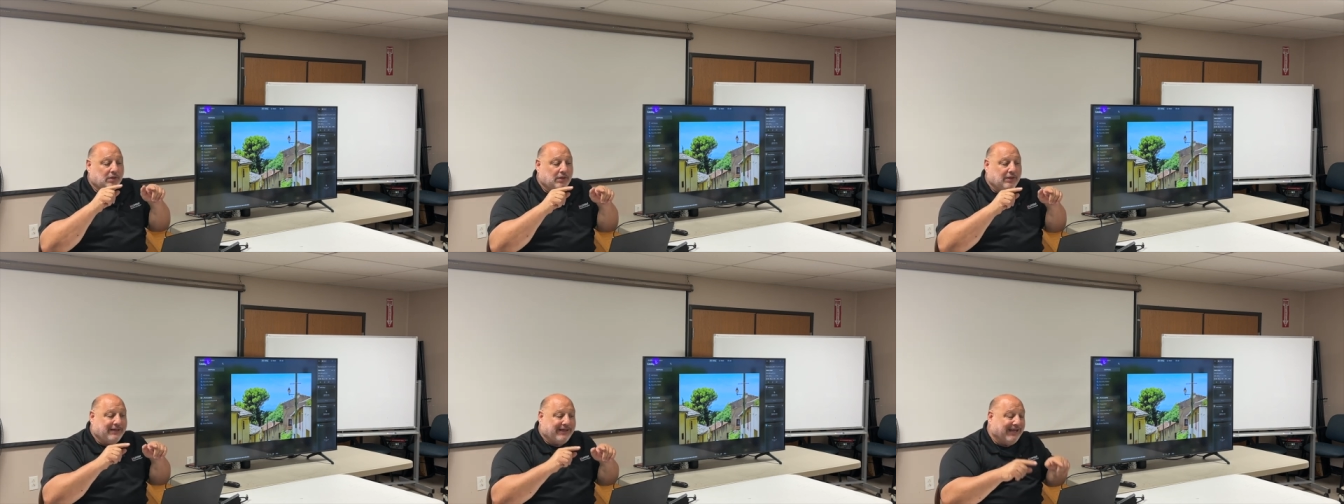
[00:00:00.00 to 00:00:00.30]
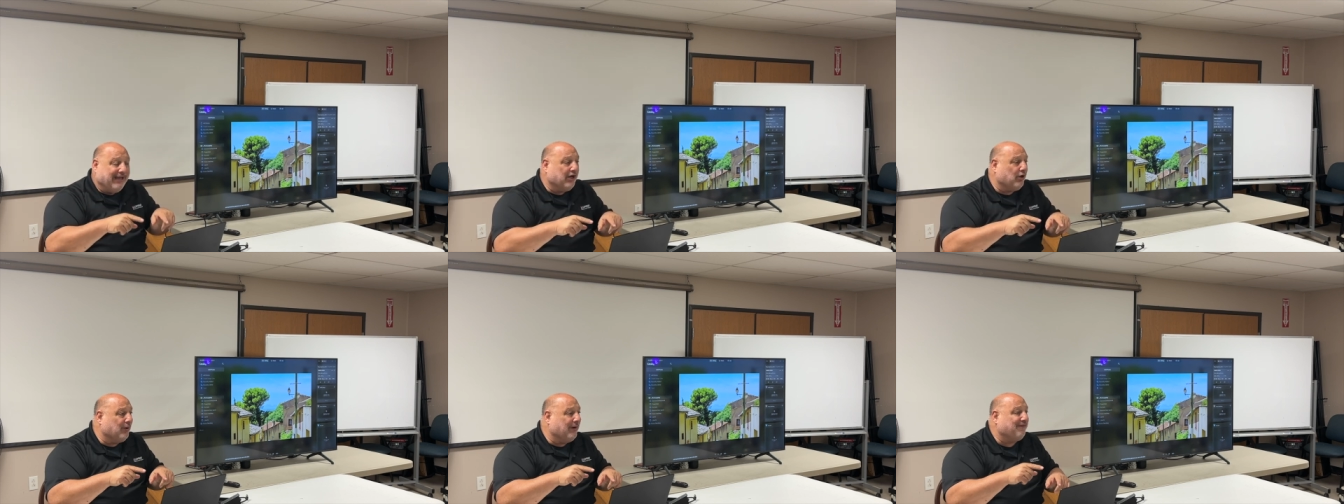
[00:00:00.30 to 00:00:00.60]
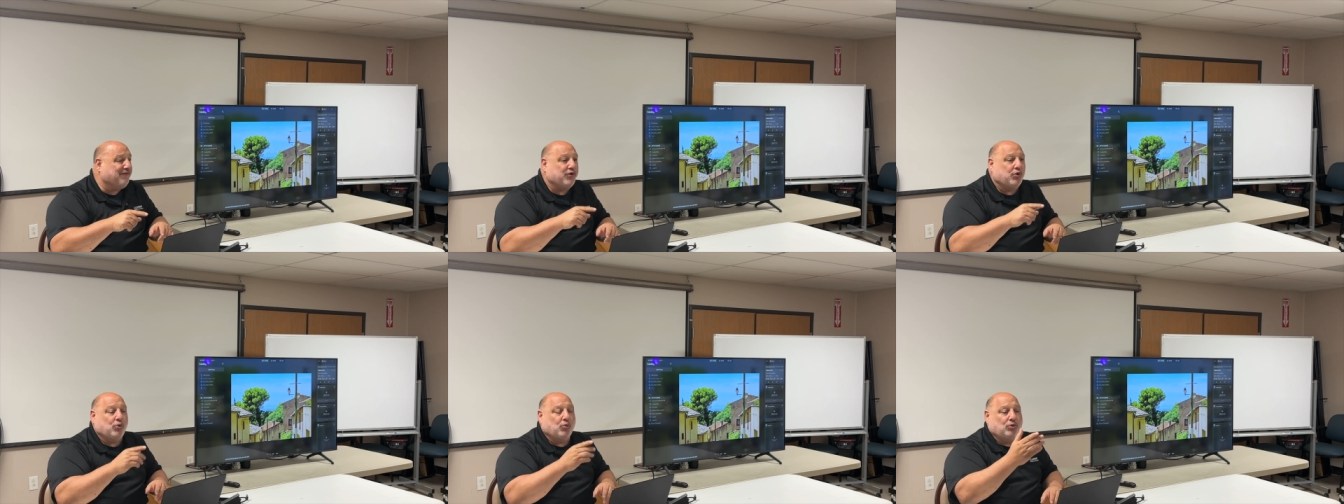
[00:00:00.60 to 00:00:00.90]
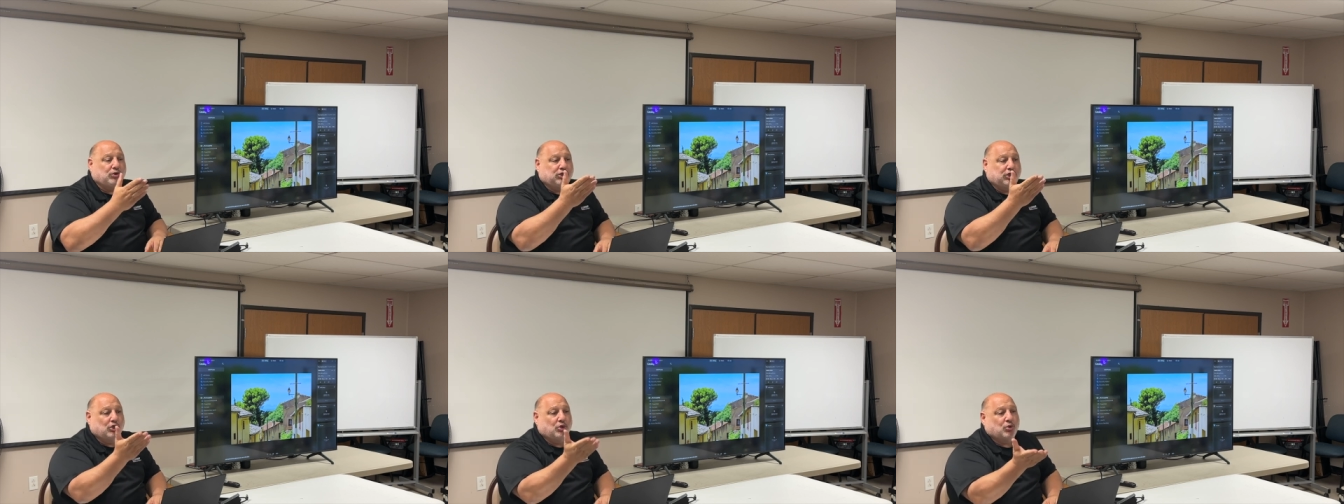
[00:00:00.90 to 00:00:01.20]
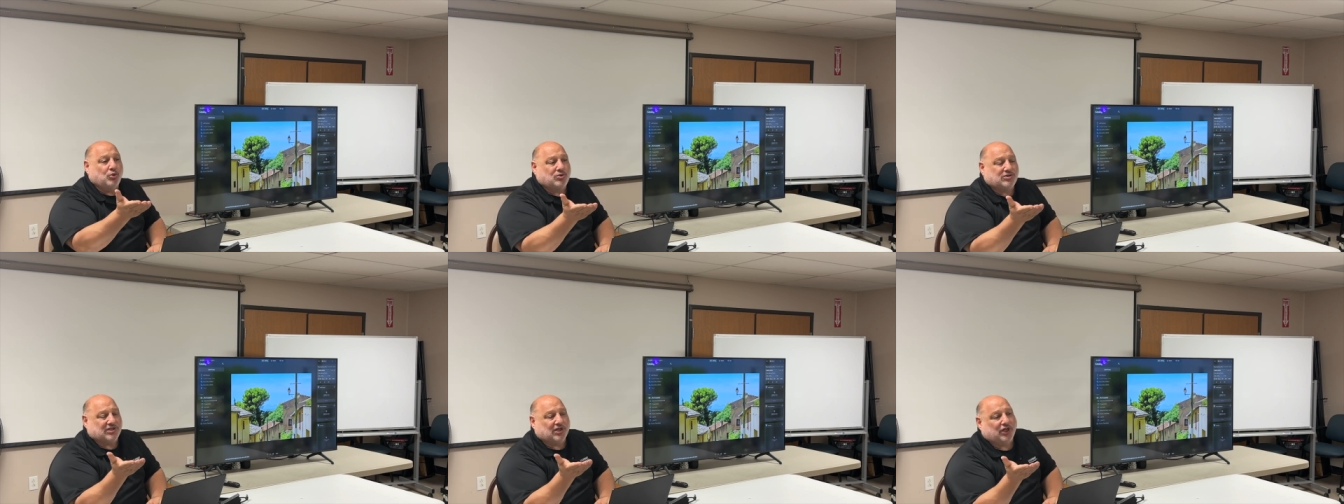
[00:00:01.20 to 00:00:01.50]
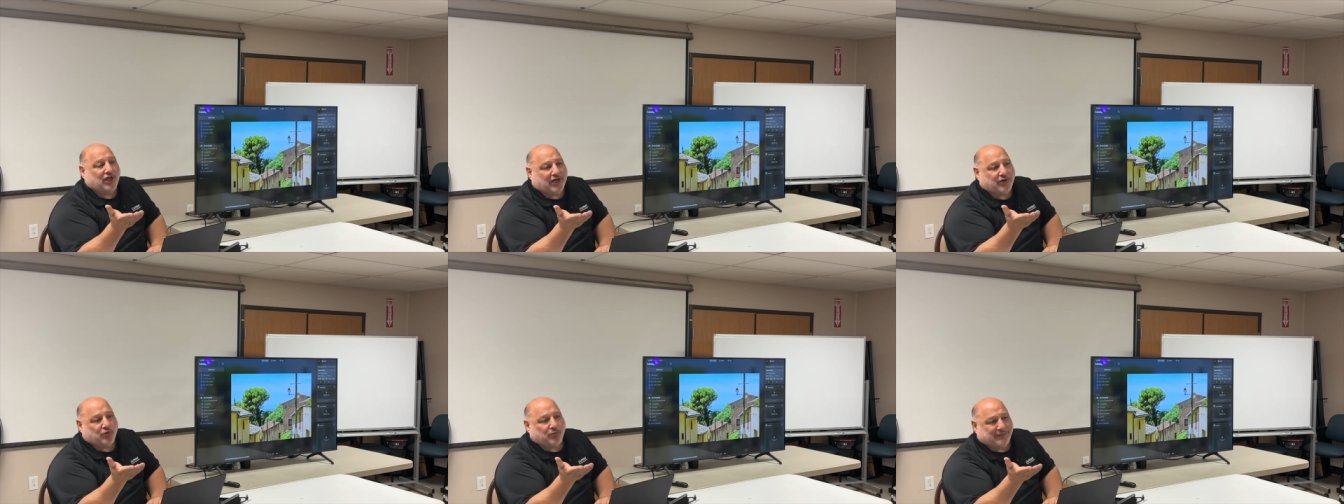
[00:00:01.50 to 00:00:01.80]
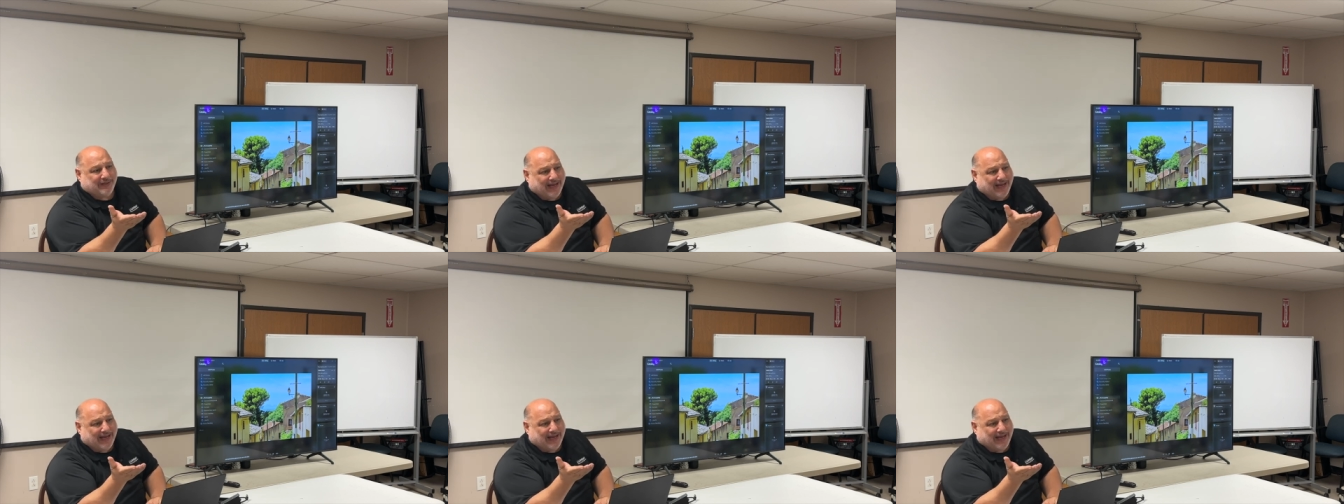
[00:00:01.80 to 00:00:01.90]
Here, if you lose the Lightroom